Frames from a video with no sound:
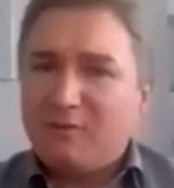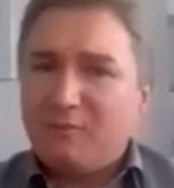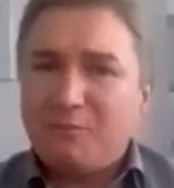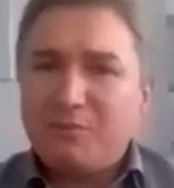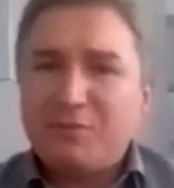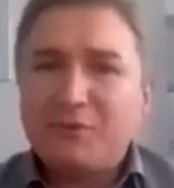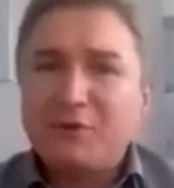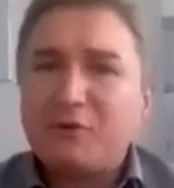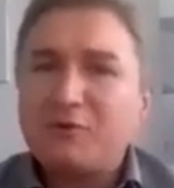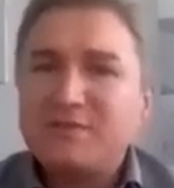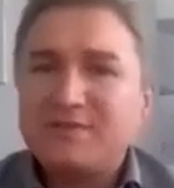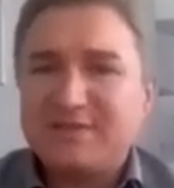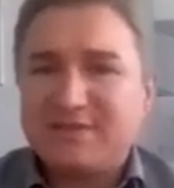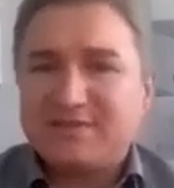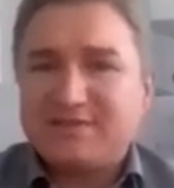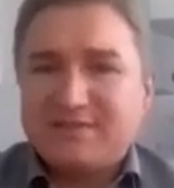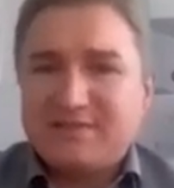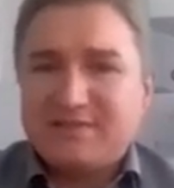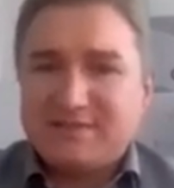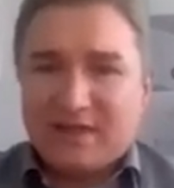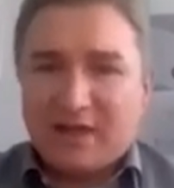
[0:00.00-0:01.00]

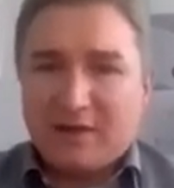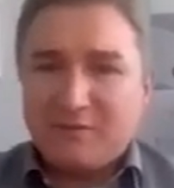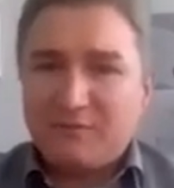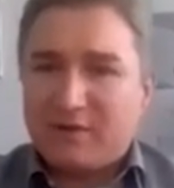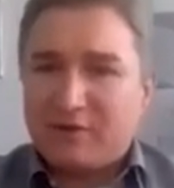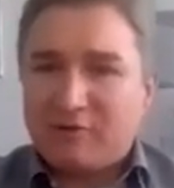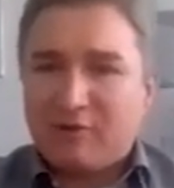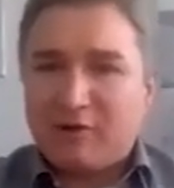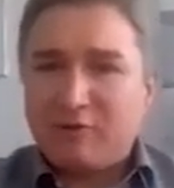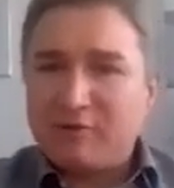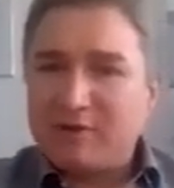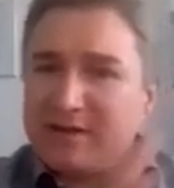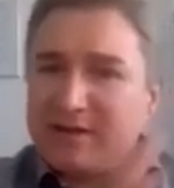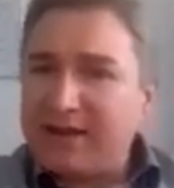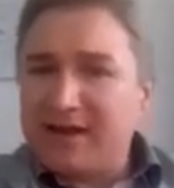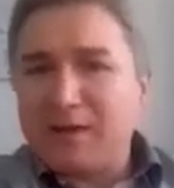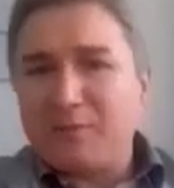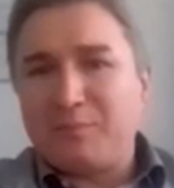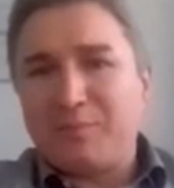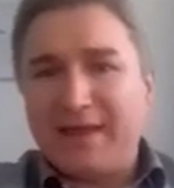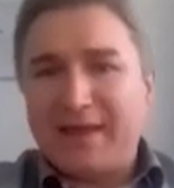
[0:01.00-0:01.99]
process stuff around it,
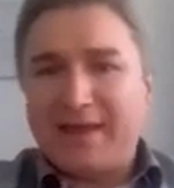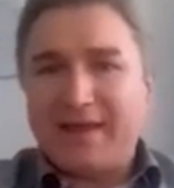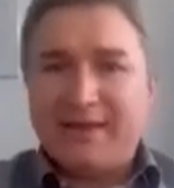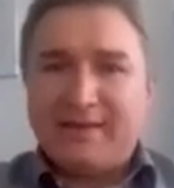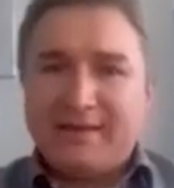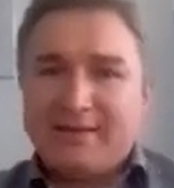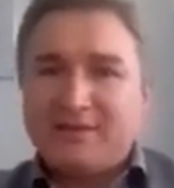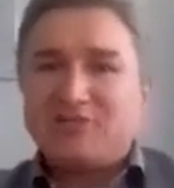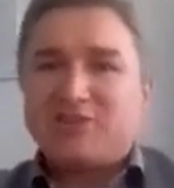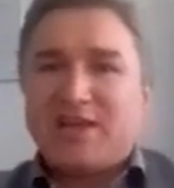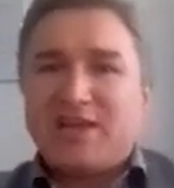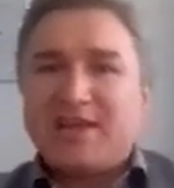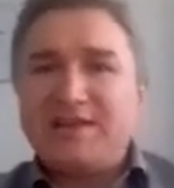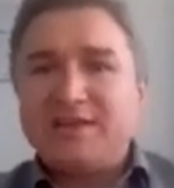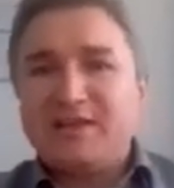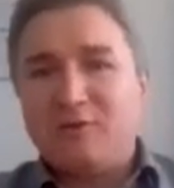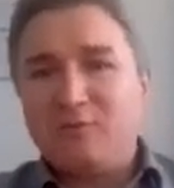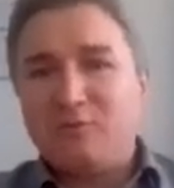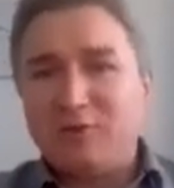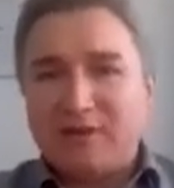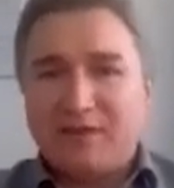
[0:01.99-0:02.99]
like a plan,
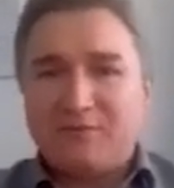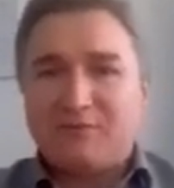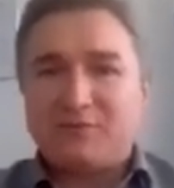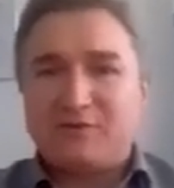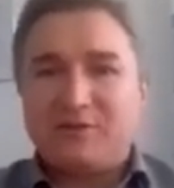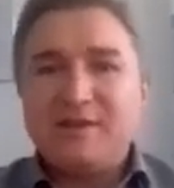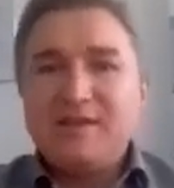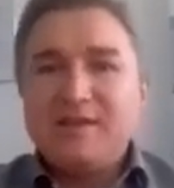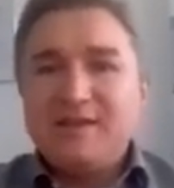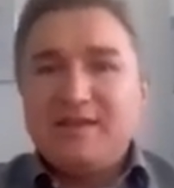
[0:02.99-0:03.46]
agenda, whatever.